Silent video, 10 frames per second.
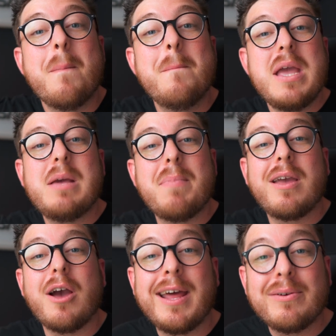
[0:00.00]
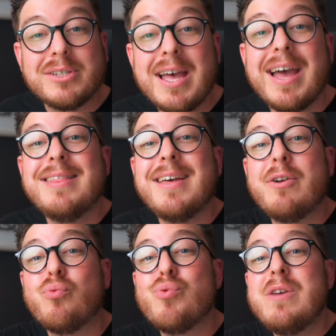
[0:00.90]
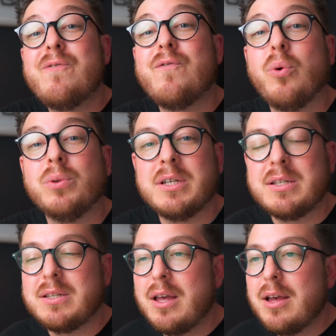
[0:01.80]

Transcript: make my cutout, and then refold it.